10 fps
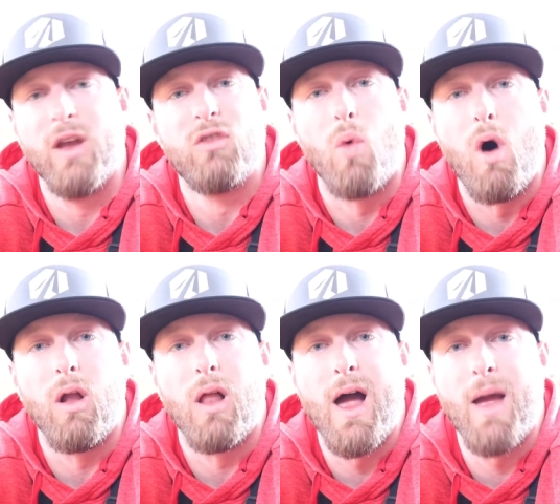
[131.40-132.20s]
inch
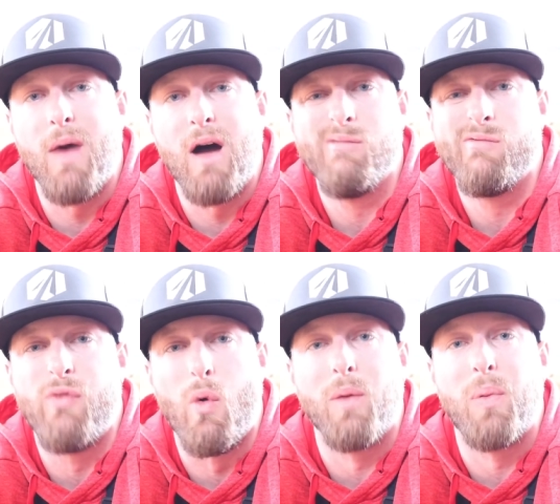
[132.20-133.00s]
walleye, about
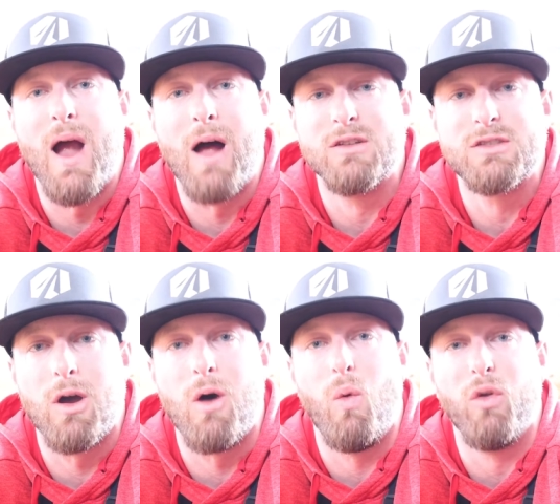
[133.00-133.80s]
four pounds.
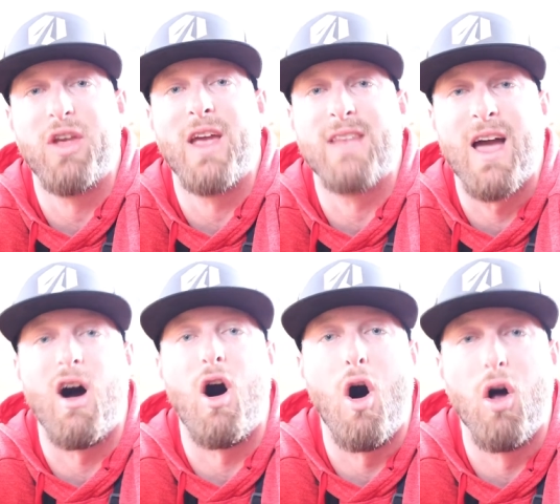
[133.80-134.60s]
So we'll take that
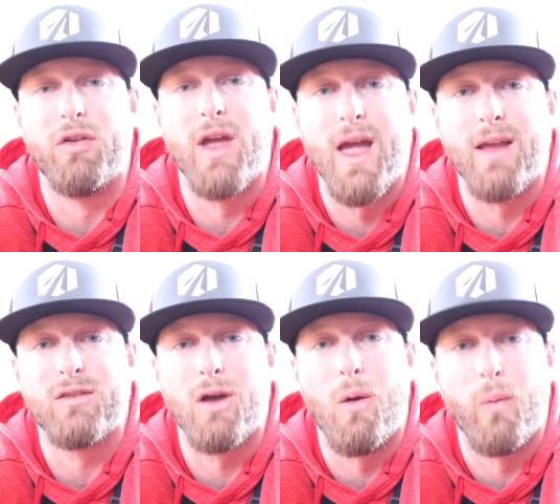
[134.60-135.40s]
all day.
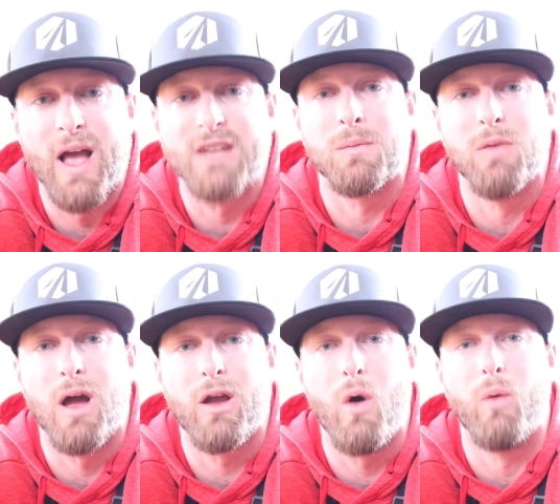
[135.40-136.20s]
So we got some
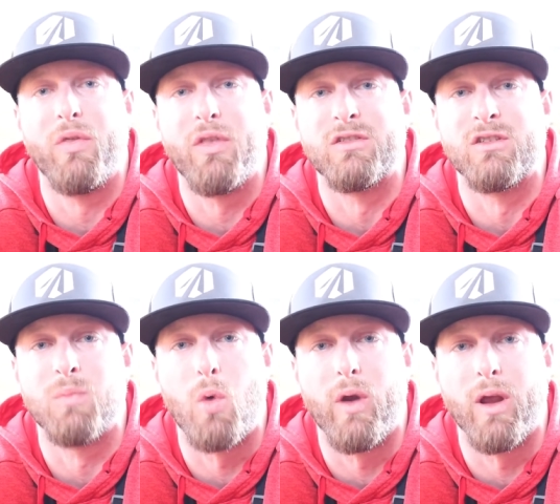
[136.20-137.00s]
luck going with us this
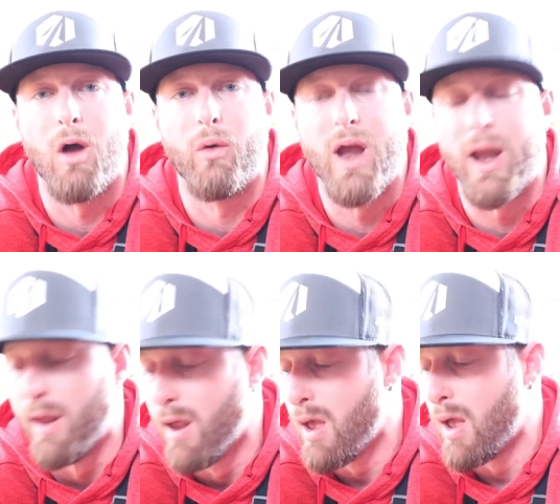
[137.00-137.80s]
morning already.
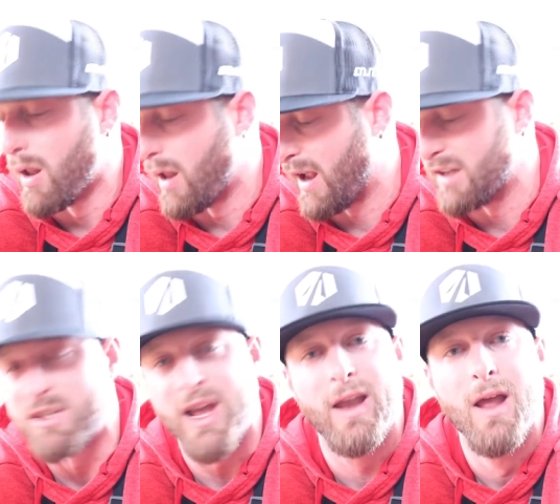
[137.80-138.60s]
Like I
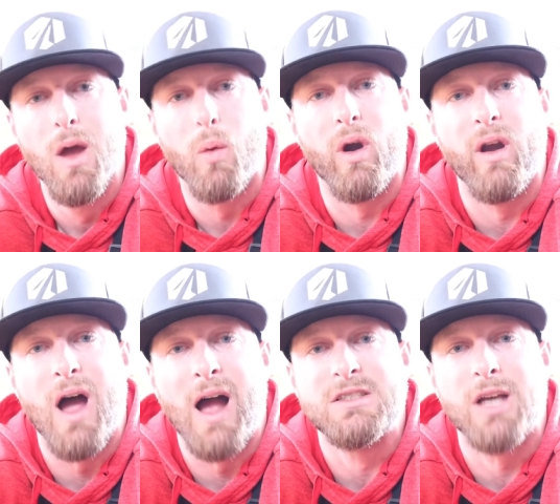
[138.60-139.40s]
said, we're in the
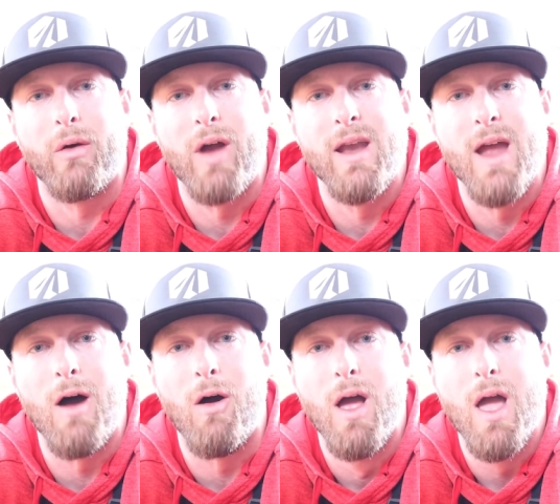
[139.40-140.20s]
ice hut right
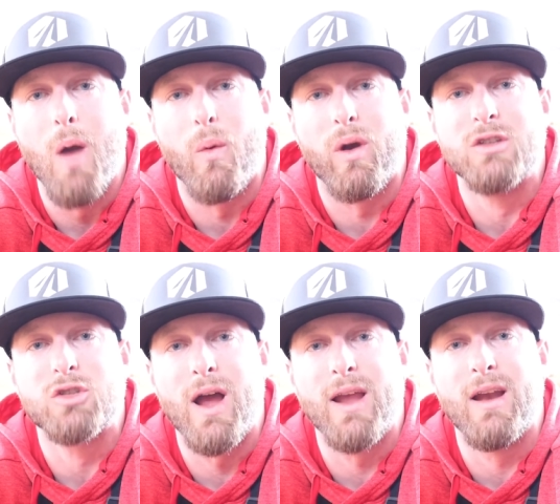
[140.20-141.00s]
now, and we're gonna
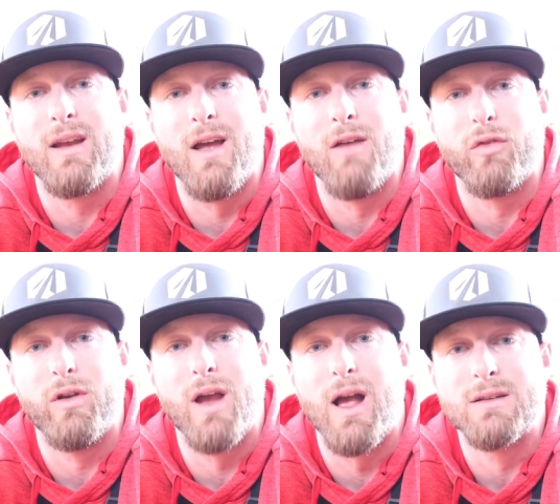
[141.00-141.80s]
try and get it done for you
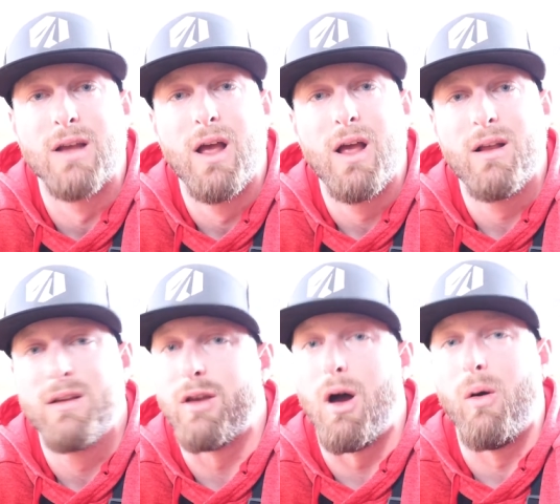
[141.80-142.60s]
guys.
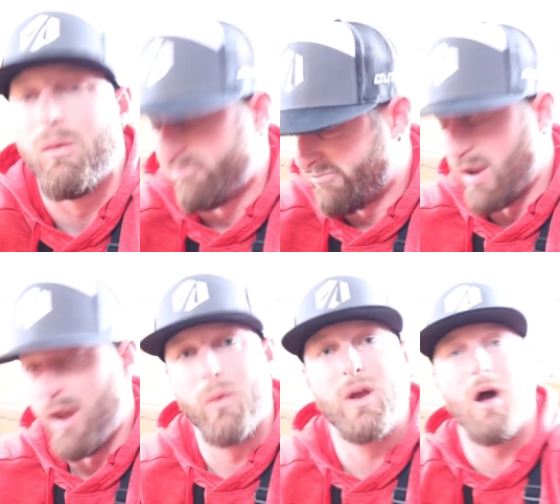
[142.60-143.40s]
So
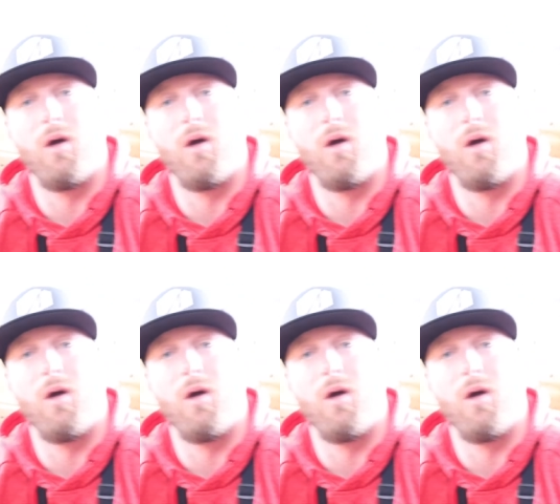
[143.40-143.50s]
here we go,